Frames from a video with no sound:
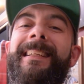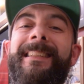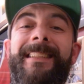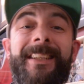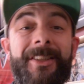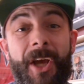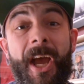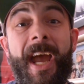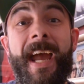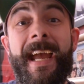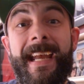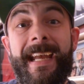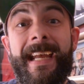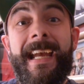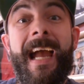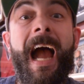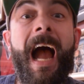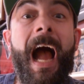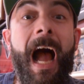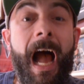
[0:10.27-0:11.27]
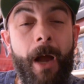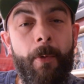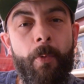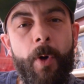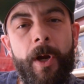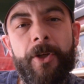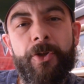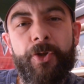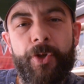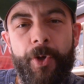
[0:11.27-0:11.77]
Today, I
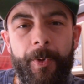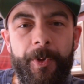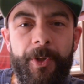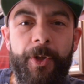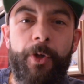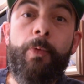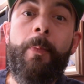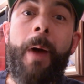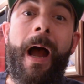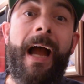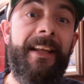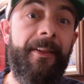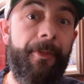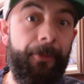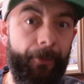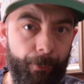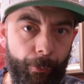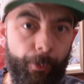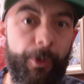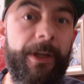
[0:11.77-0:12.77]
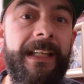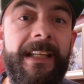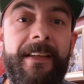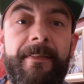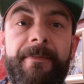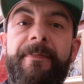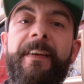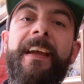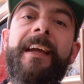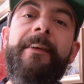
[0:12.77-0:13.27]
want to show you my 3
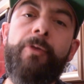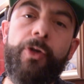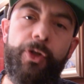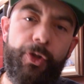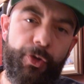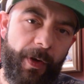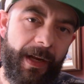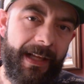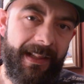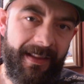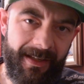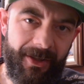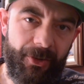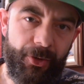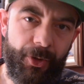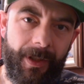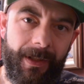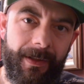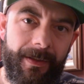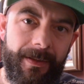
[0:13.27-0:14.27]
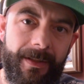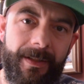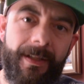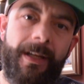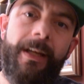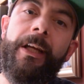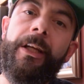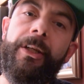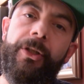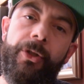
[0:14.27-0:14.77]
favorite transitions
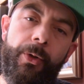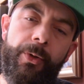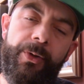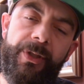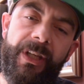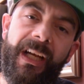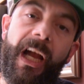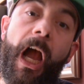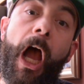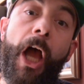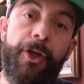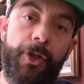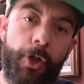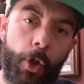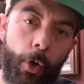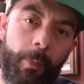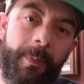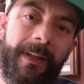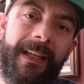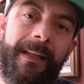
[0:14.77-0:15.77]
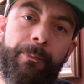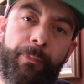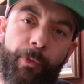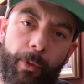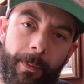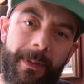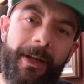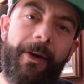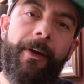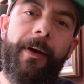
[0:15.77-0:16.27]
using Adobe
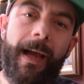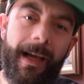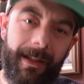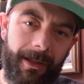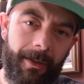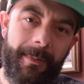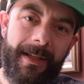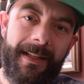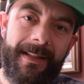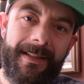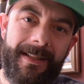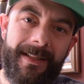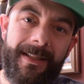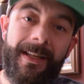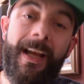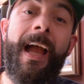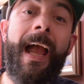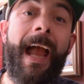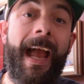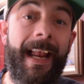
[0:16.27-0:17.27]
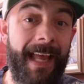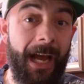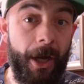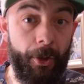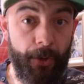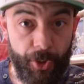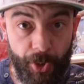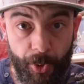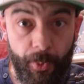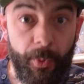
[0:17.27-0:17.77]
Premiere Elements and
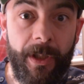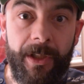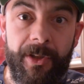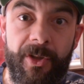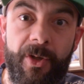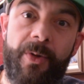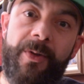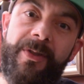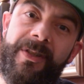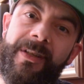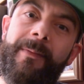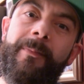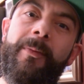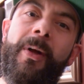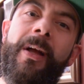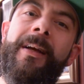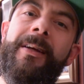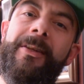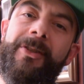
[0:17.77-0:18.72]
how you can use them